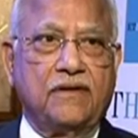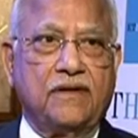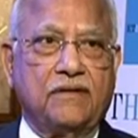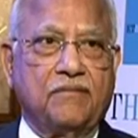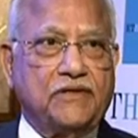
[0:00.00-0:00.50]

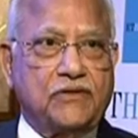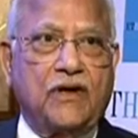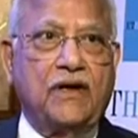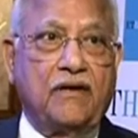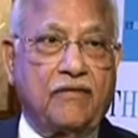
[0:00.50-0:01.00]
in
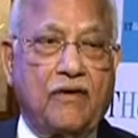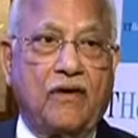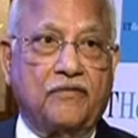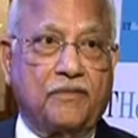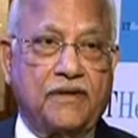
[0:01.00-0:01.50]
majority of the
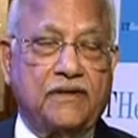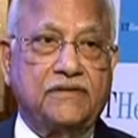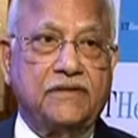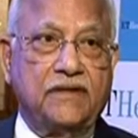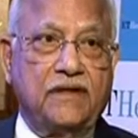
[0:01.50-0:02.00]

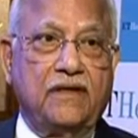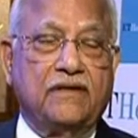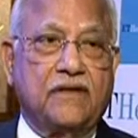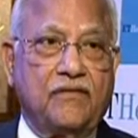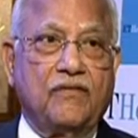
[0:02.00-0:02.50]
hospitals
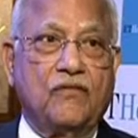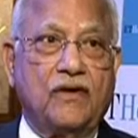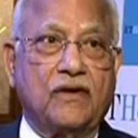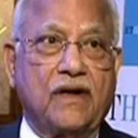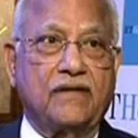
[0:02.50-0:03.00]
is giving
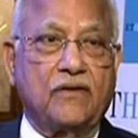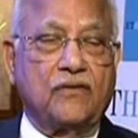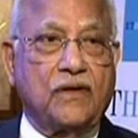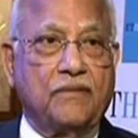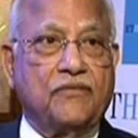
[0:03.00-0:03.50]
world-class
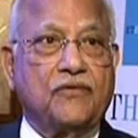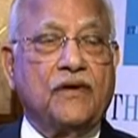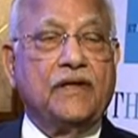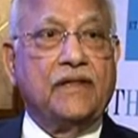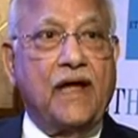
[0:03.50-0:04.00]
outcomes.
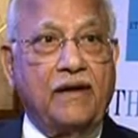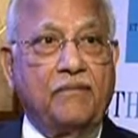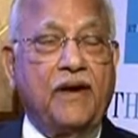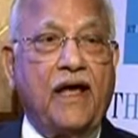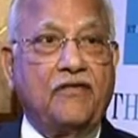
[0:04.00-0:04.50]
So in that
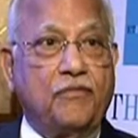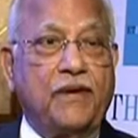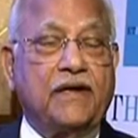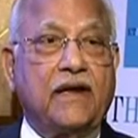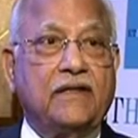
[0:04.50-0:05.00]

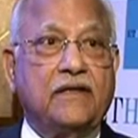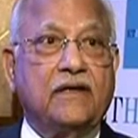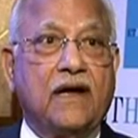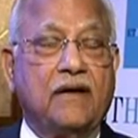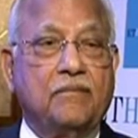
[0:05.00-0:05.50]
aspect, I
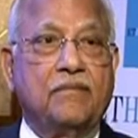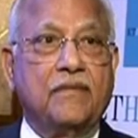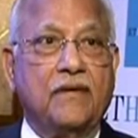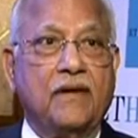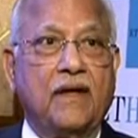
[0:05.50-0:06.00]
think I'm
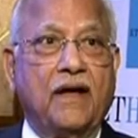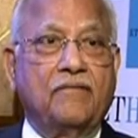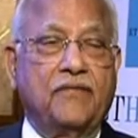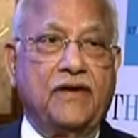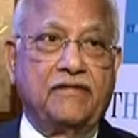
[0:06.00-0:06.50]

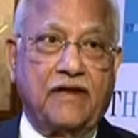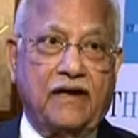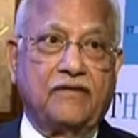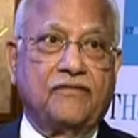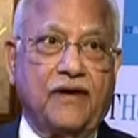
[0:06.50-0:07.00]
very
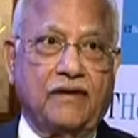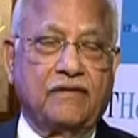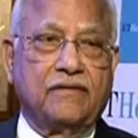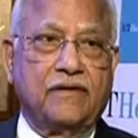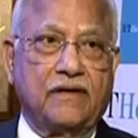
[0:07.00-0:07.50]
satisfied
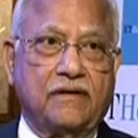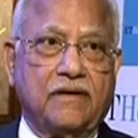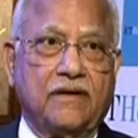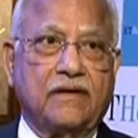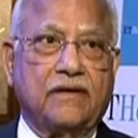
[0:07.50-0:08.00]
that
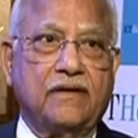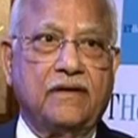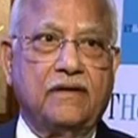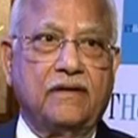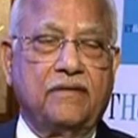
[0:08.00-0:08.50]

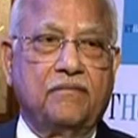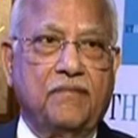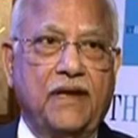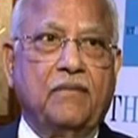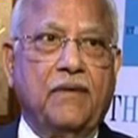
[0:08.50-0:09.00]

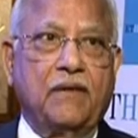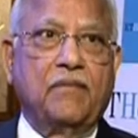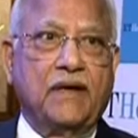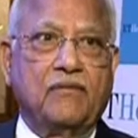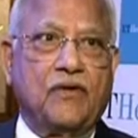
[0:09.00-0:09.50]
many, many,
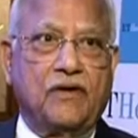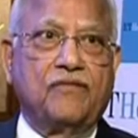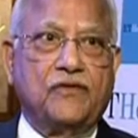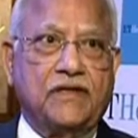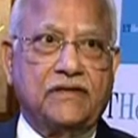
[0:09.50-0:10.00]
many
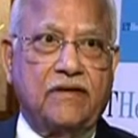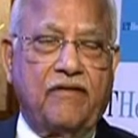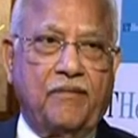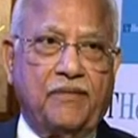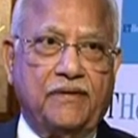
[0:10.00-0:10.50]
wonderful things
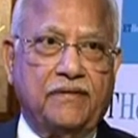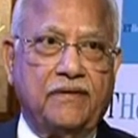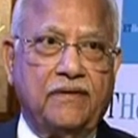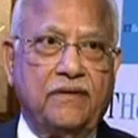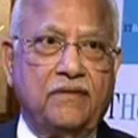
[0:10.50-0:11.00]
have happened.
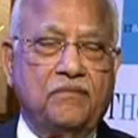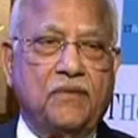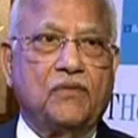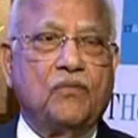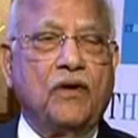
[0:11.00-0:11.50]

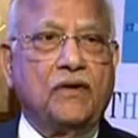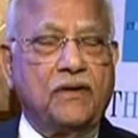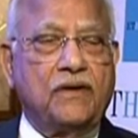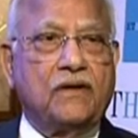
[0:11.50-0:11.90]
But what